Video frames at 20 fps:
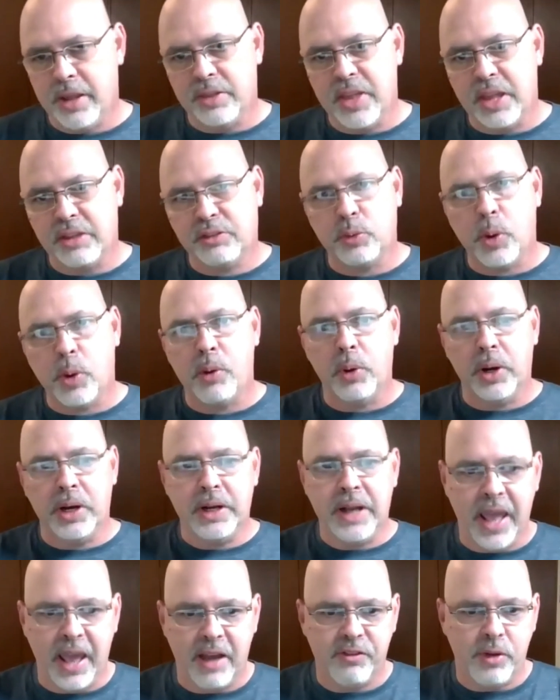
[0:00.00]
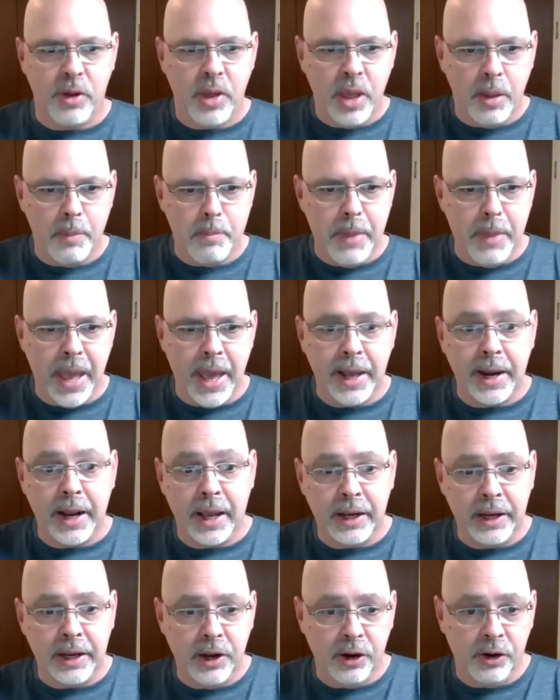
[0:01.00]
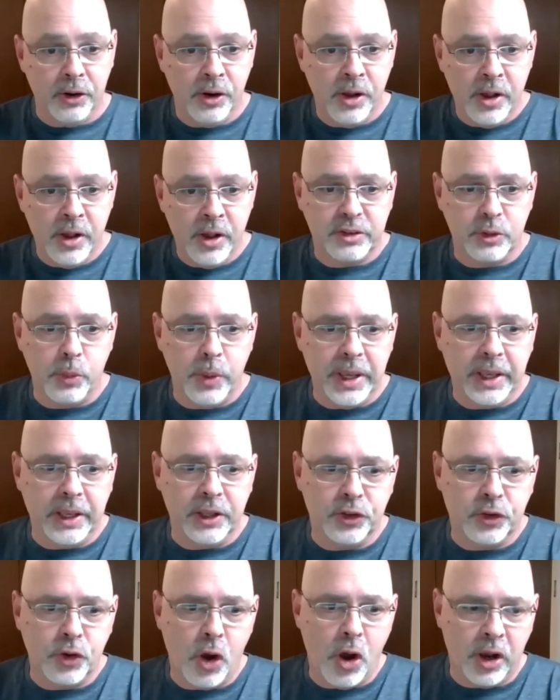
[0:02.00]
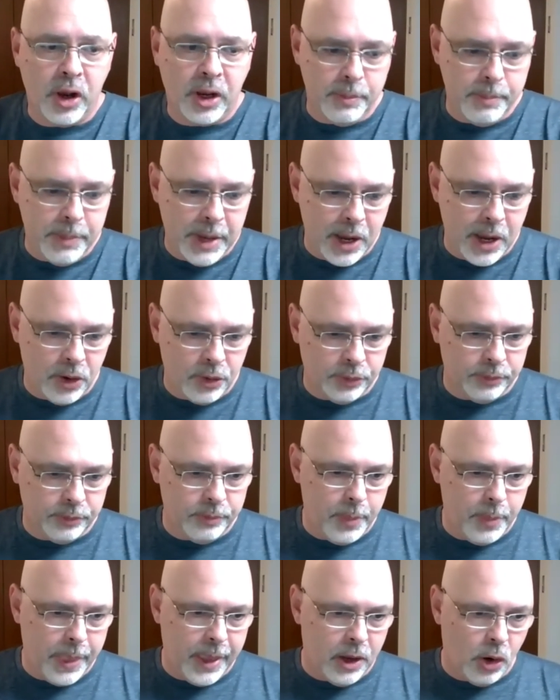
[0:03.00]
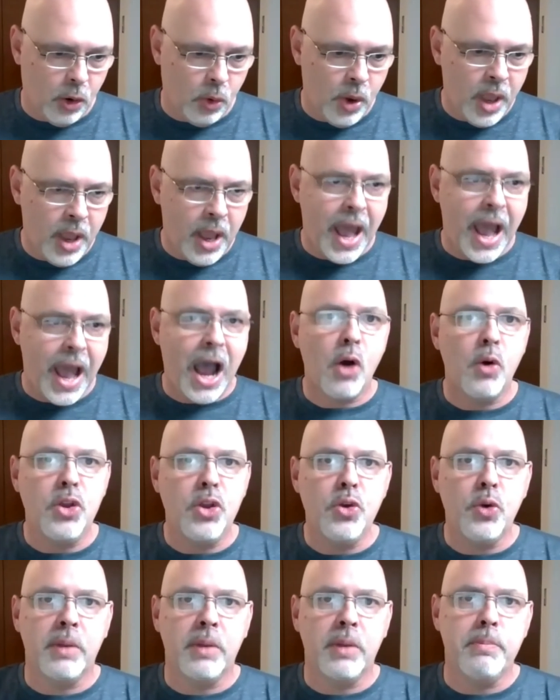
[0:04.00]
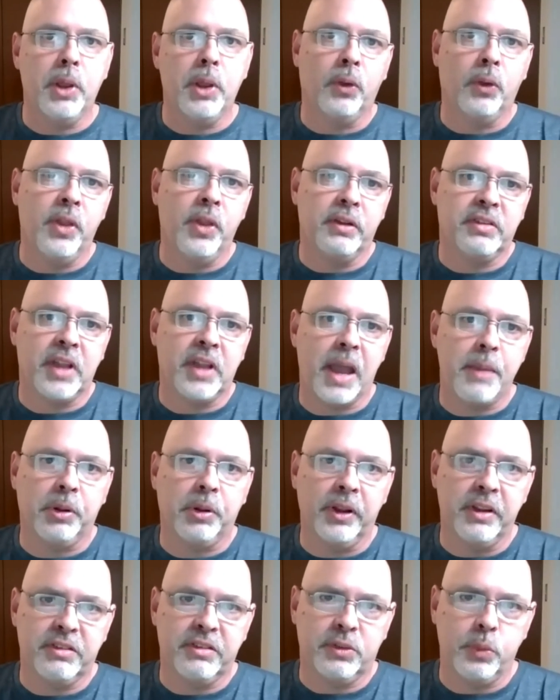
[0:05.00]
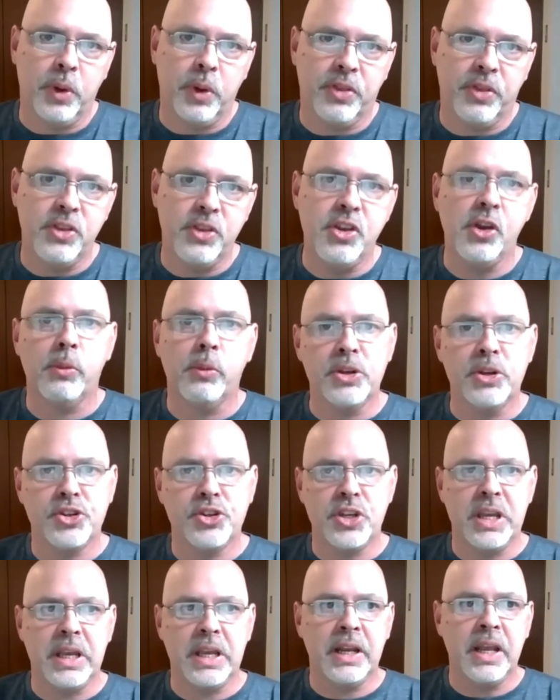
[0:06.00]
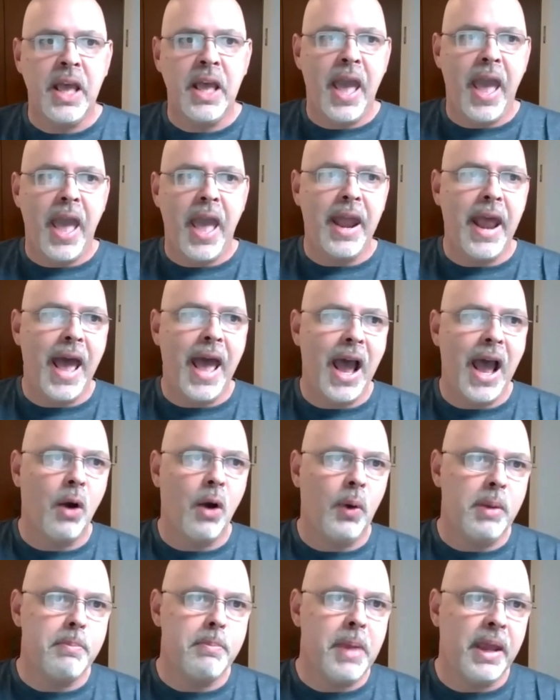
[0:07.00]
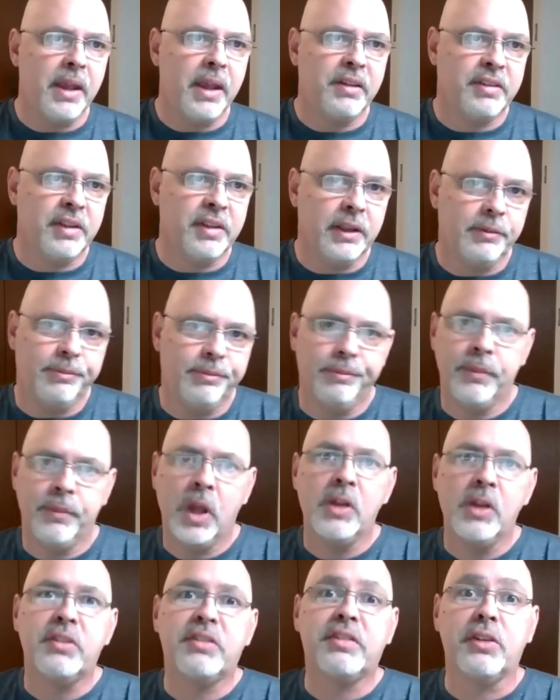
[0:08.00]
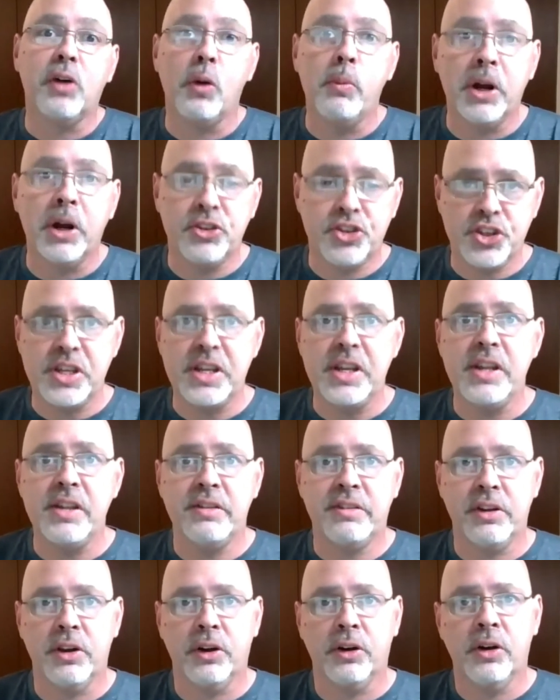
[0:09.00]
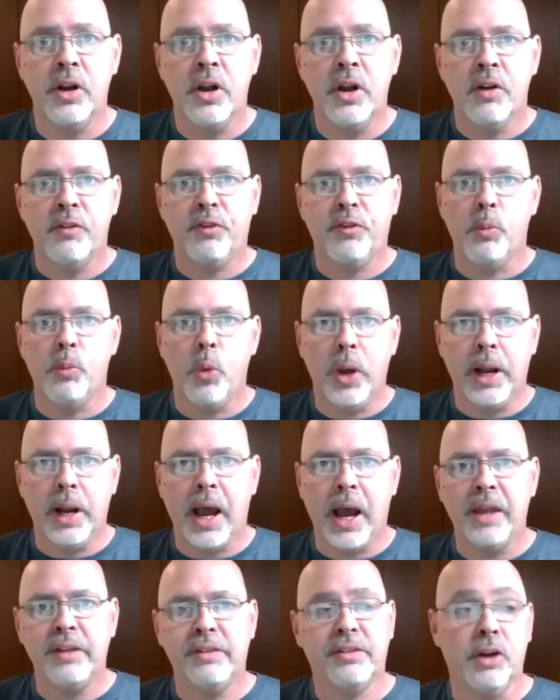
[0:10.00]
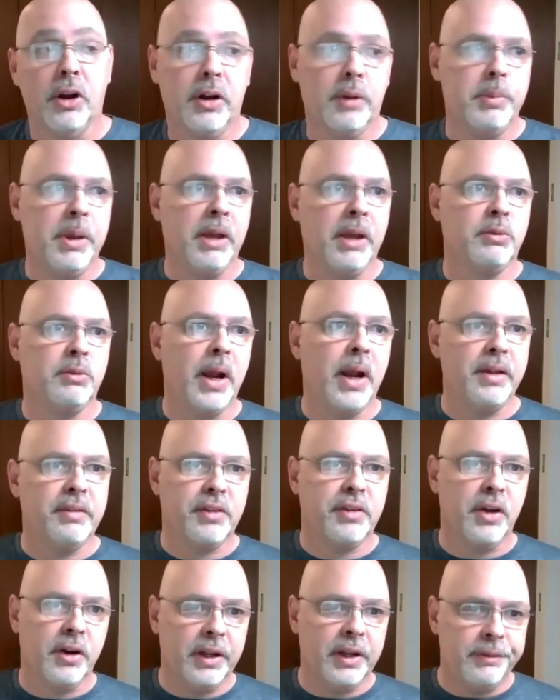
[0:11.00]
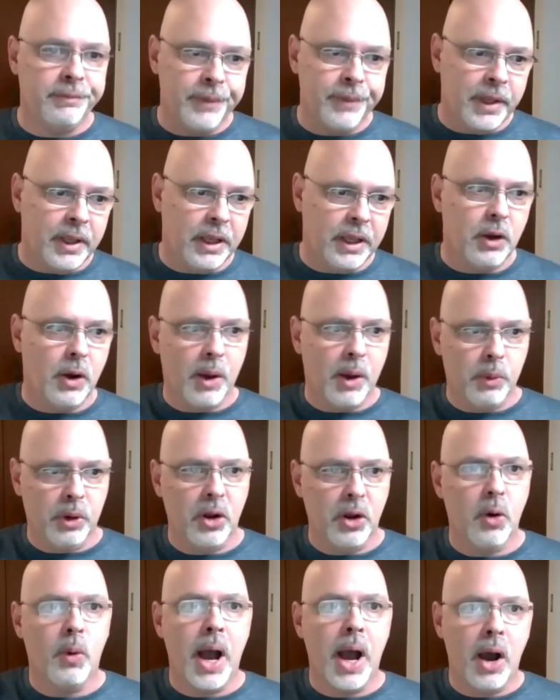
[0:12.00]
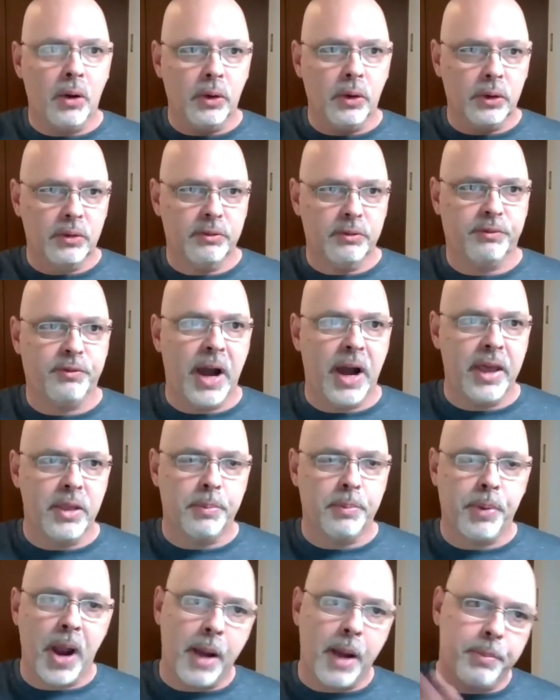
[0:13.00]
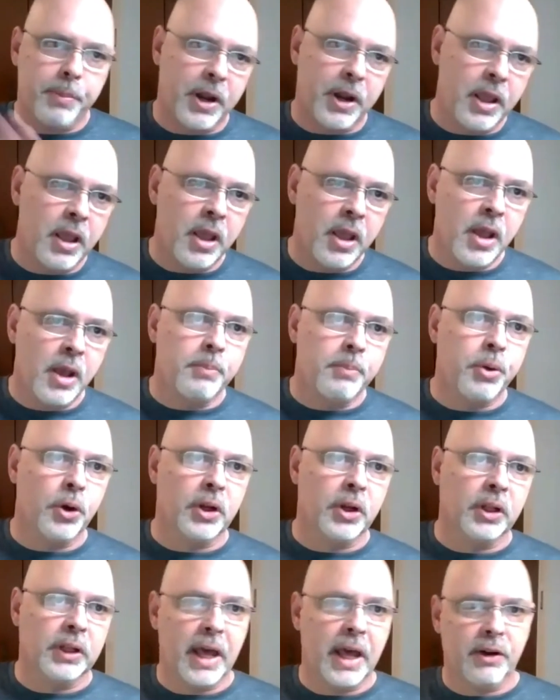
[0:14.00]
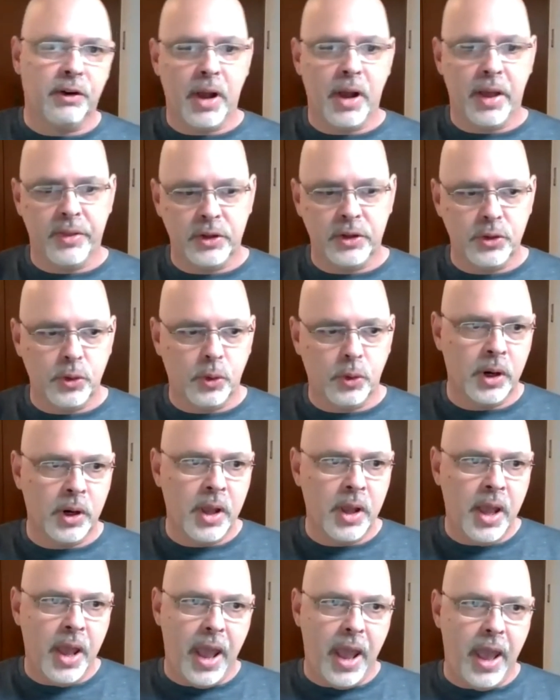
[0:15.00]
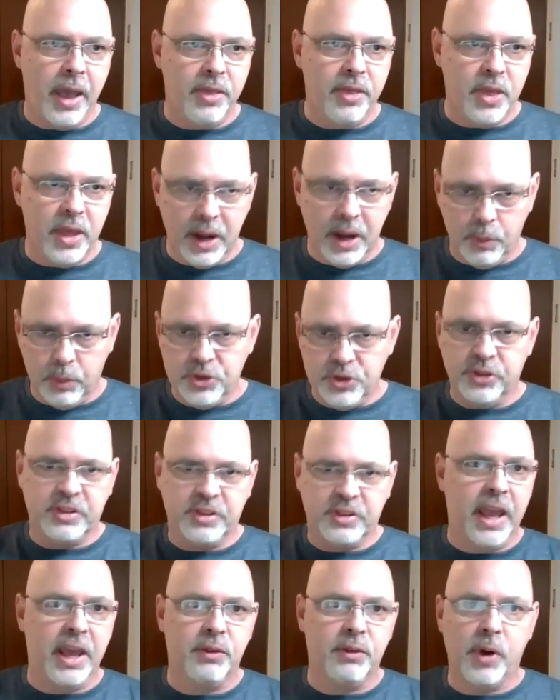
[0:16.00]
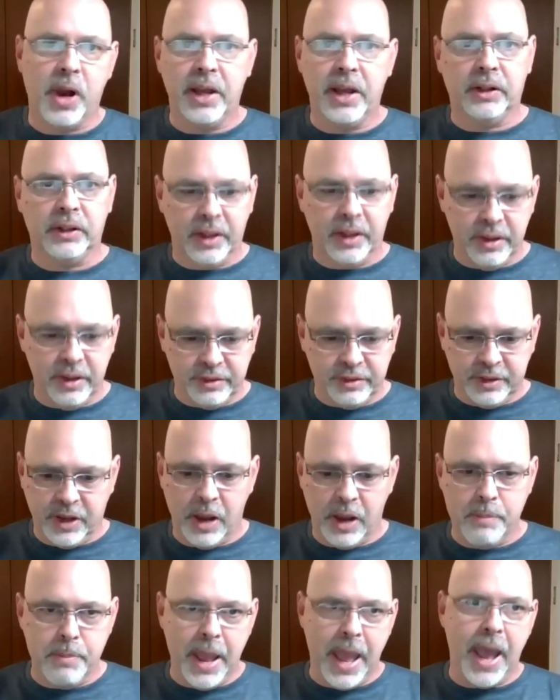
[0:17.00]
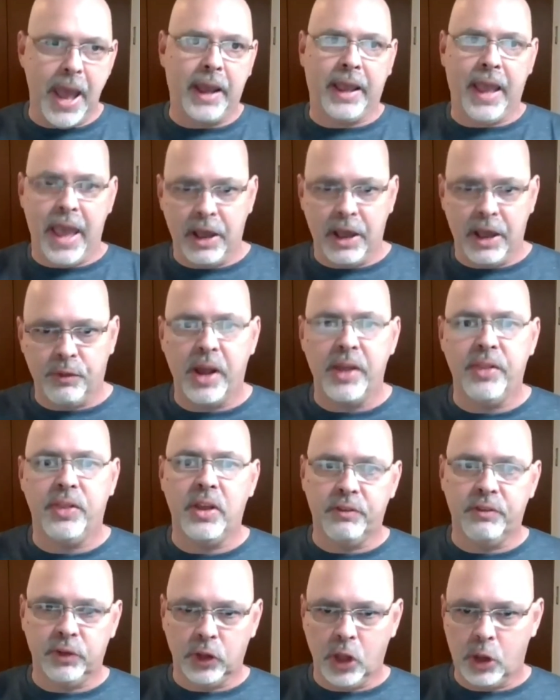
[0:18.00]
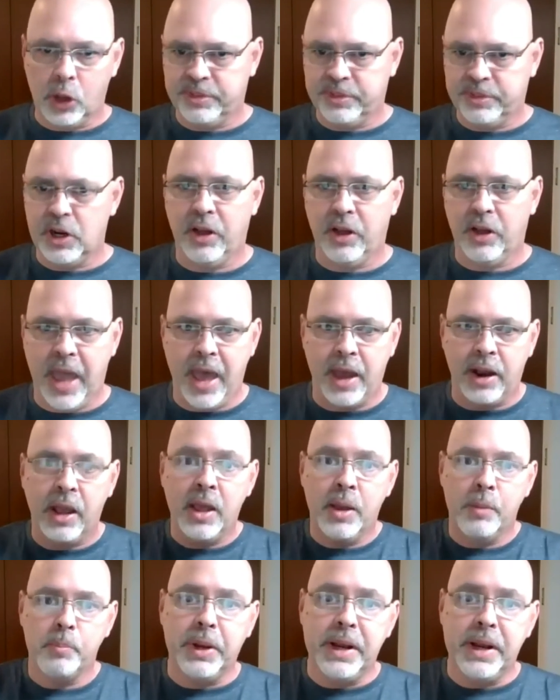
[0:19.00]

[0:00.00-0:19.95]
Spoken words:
And that's why I wanted to have Matt on here so we can talk about, how you can build this type of list with DealMachine and how it makes it so much easier from when I started. Because when I started, I would go out, find the property, put a letter on the door, and then I would just handwrite a list, come back, handwrite the envelopes and all that.